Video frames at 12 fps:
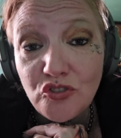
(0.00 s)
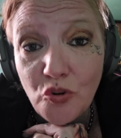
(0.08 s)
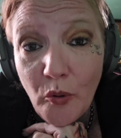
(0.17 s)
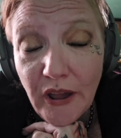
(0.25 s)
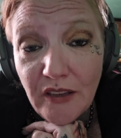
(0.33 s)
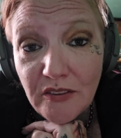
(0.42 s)

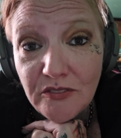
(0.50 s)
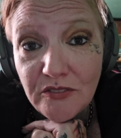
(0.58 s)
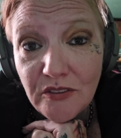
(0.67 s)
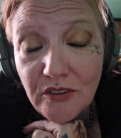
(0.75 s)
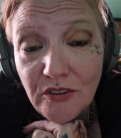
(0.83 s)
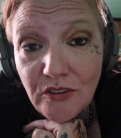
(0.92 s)

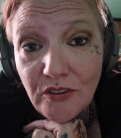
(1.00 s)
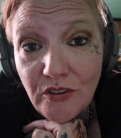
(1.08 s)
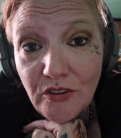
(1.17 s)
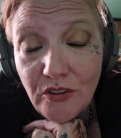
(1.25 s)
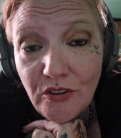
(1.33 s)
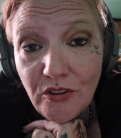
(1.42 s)
choice
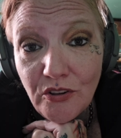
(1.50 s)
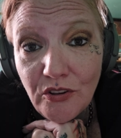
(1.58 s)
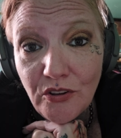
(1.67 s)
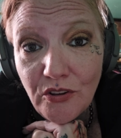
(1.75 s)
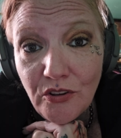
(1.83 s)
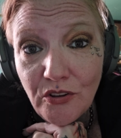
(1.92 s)

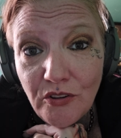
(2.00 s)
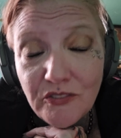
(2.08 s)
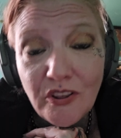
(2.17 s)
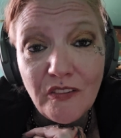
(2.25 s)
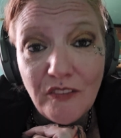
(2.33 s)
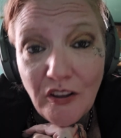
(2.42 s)

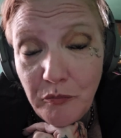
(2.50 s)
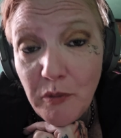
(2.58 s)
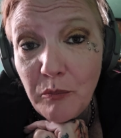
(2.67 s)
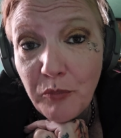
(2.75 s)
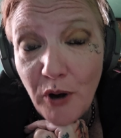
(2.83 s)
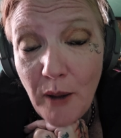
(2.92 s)
to love
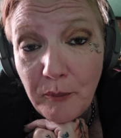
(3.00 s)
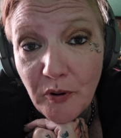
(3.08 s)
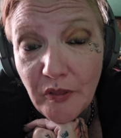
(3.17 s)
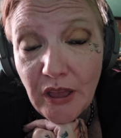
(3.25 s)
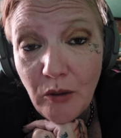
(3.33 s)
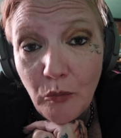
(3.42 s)
me
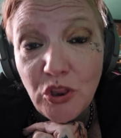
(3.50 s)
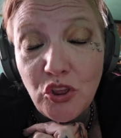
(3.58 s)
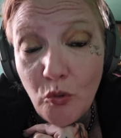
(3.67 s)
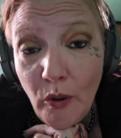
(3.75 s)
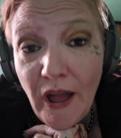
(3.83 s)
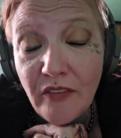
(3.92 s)
properly when
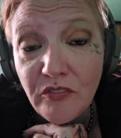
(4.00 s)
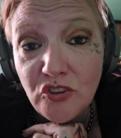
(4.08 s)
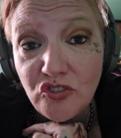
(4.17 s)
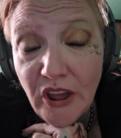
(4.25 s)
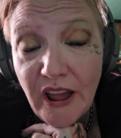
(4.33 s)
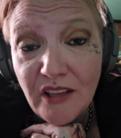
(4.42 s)
you had the
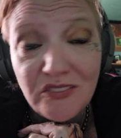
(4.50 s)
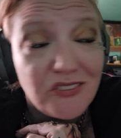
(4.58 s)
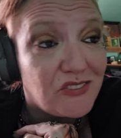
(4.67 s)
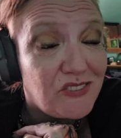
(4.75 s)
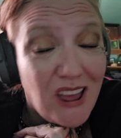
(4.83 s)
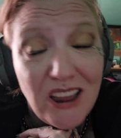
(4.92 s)
chance
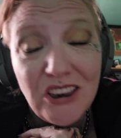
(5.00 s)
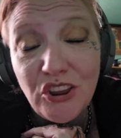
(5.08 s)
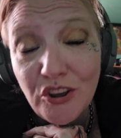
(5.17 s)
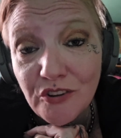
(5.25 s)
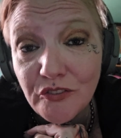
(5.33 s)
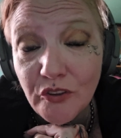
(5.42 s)
10
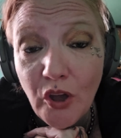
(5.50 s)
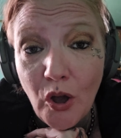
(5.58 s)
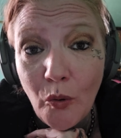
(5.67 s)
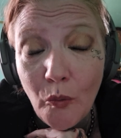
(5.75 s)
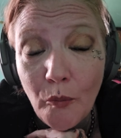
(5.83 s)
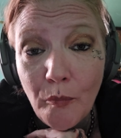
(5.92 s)
years
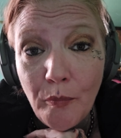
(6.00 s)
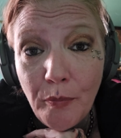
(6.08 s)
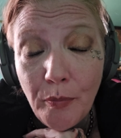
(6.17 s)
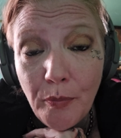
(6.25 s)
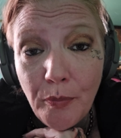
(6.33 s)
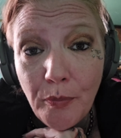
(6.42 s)
ago,
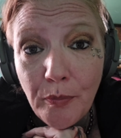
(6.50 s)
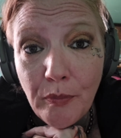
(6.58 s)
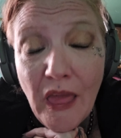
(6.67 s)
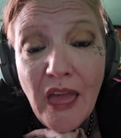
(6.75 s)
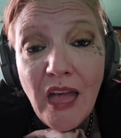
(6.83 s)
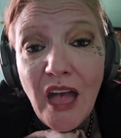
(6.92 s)

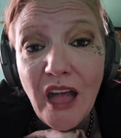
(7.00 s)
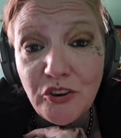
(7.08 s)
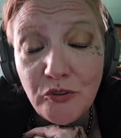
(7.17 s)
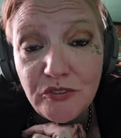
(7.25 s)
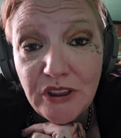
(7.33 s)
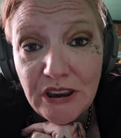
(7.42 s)

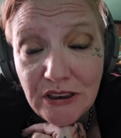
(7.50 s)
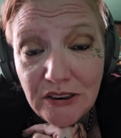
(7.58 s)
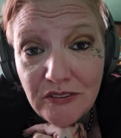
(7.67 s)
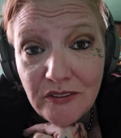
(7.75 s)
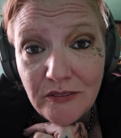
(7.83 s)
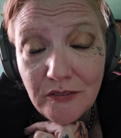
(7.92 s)
and you
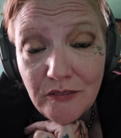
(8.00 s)
didn't.